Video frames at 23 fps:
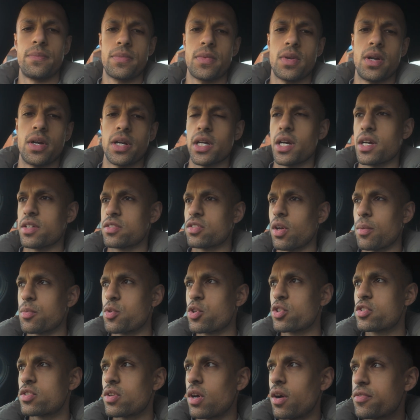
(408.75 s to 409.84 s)
Alright guys, so I'm
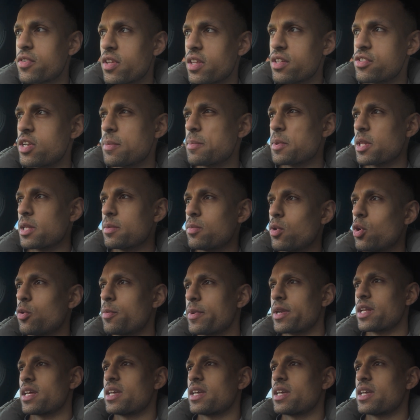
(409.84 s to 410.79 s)
just off to the gym at the moment.